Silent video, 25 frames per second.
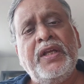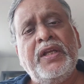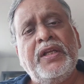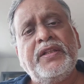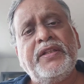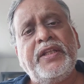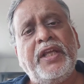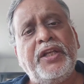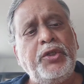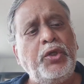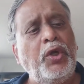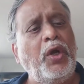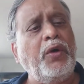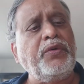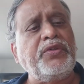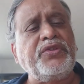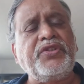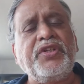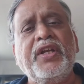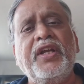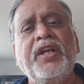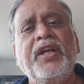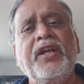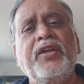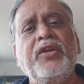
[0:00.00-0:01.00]
then you have to
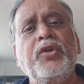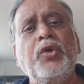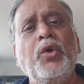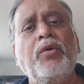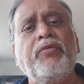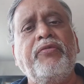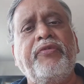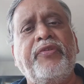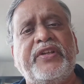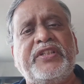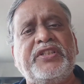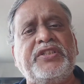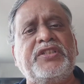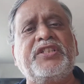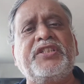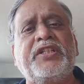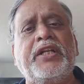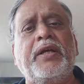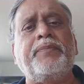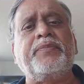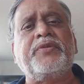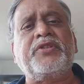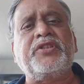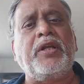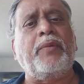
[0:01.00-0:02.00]
say, first
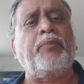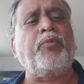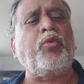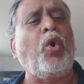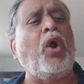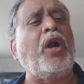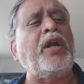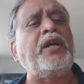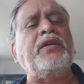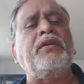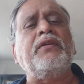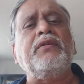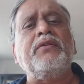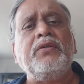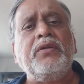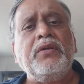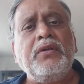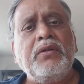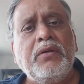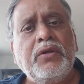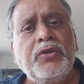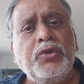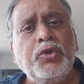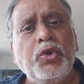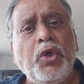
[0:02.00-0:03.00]
step 1,
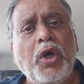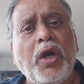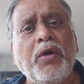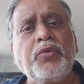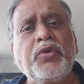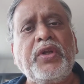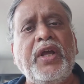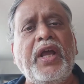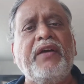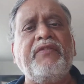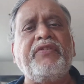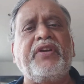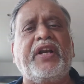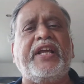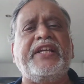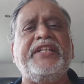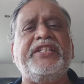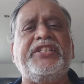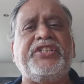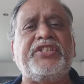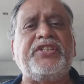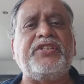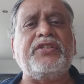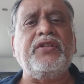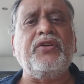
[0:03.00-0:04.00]
you have to have
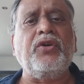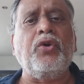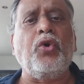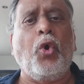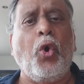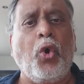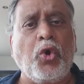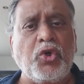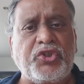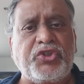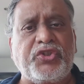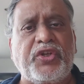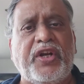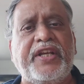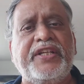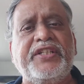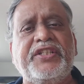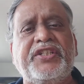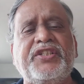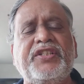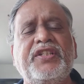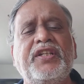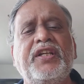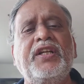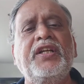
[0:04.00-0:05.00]
rice, coarse
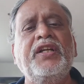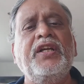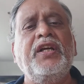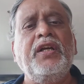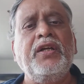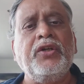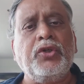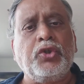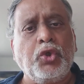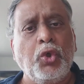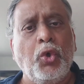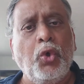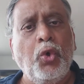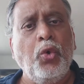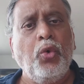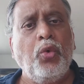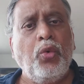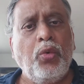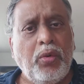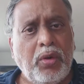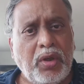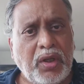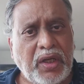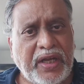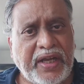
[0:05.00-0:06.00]
rice.
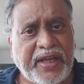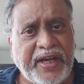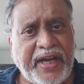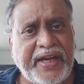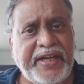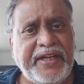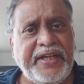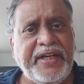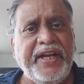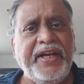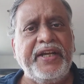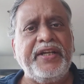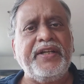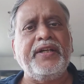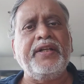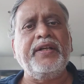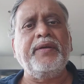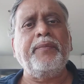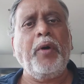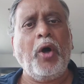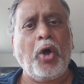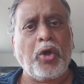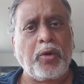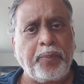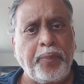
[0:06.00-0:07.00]
2, grind it
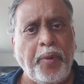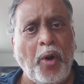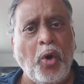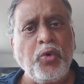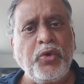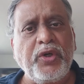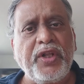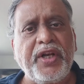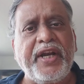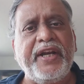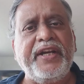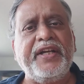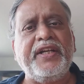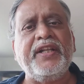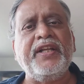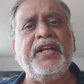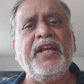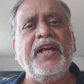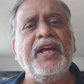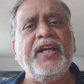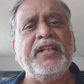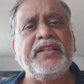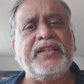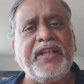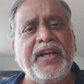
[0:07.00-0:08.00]
or powder it.
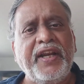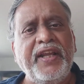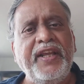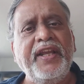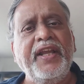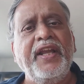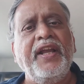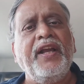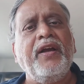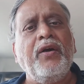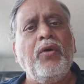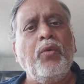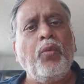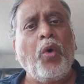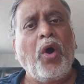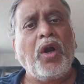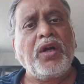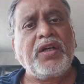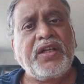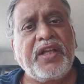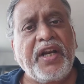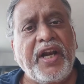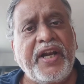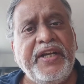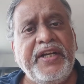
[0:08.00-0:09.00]
3,
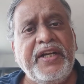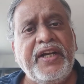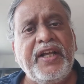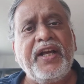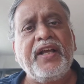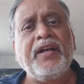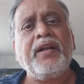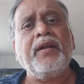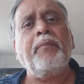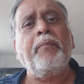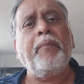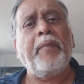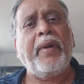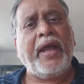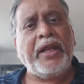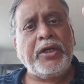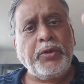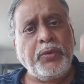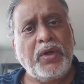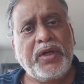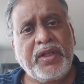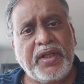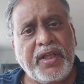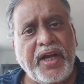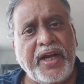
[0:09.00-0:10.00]
what grinder?
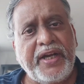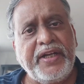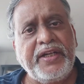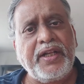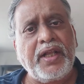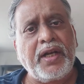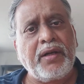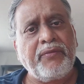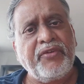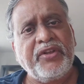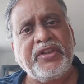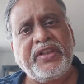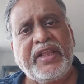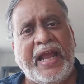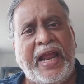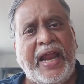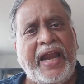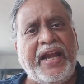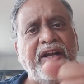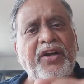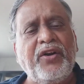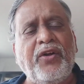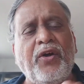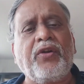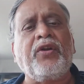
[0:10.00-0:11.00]
Manual grinder with
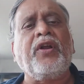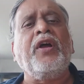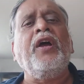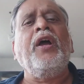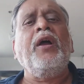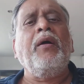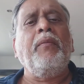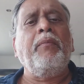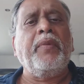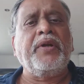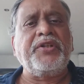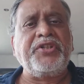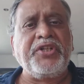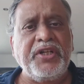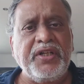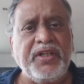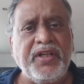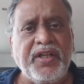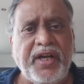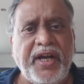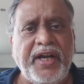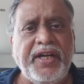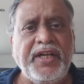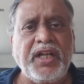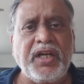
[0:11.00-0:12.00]
hand or machine
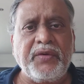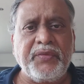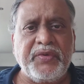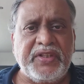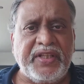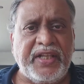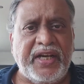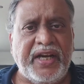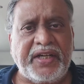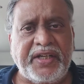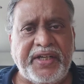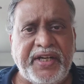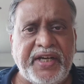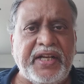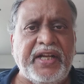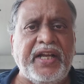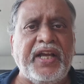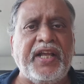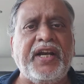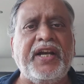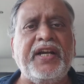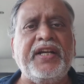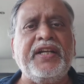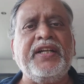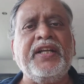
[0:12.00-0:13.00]
grinder with electric
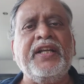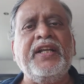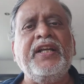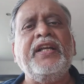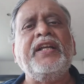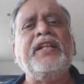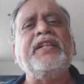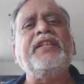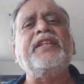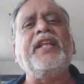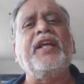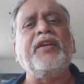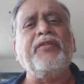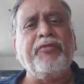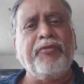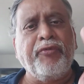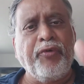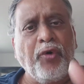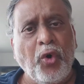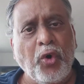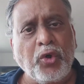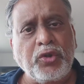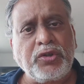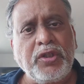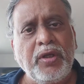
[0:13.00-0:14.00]
current. Then
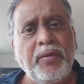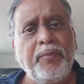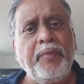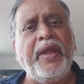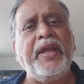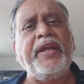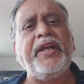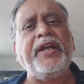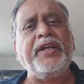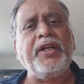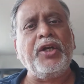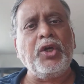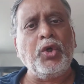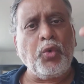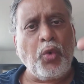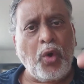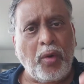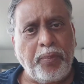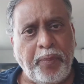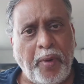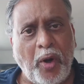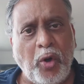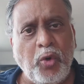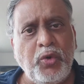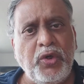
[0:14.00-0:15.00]
4th, make it into a
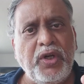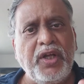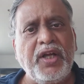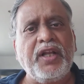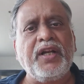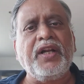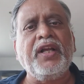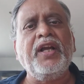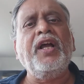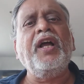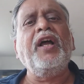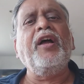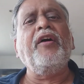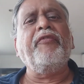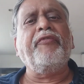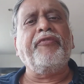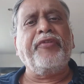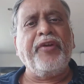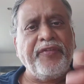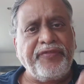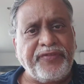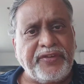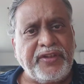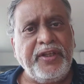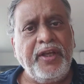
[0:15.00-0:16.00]
powder.
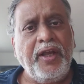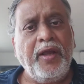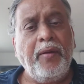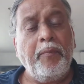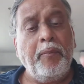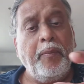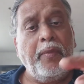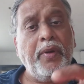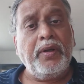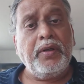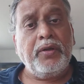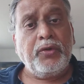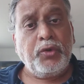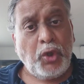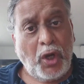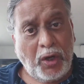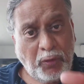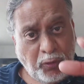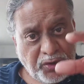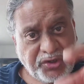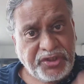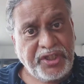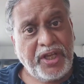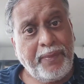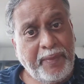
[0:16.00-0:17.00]
5th, you have
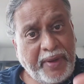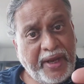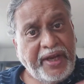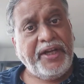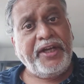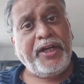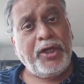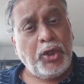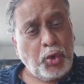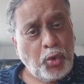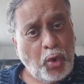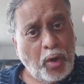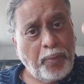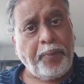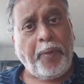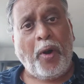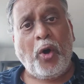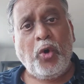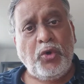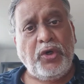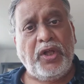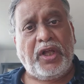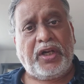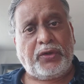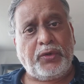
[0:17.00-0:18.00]
to say make it into a
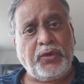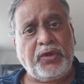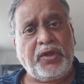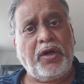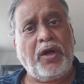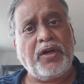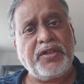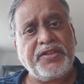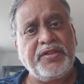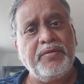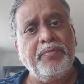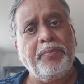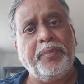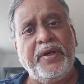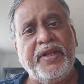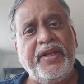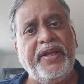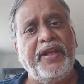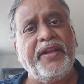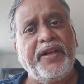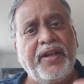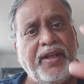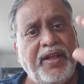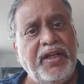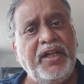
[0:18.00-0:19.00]
powder. You cannot
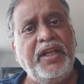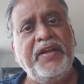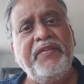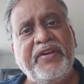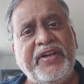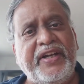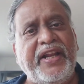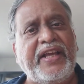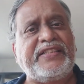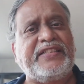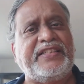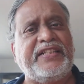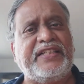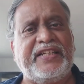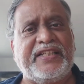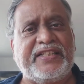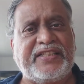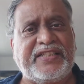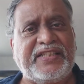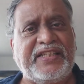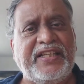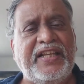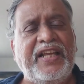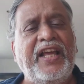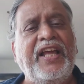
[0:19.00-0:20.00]
simply leave it as it
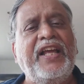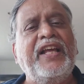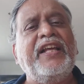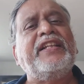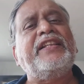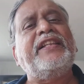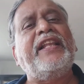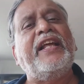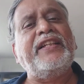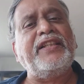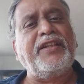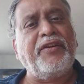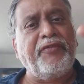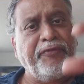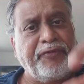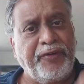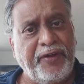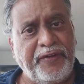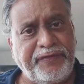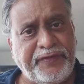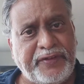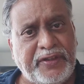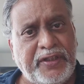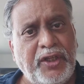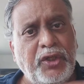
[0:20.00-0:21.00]
is. Then the
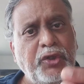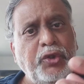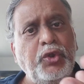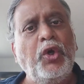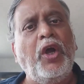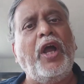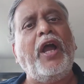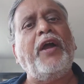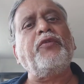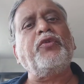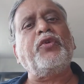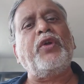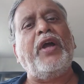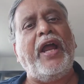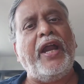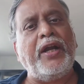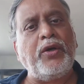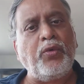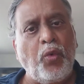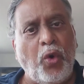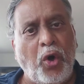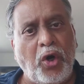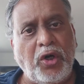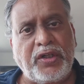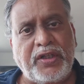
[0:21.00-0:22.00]
5th, you have to
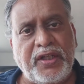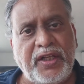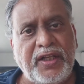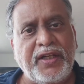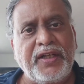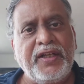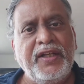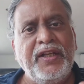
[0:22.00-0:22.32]
add water.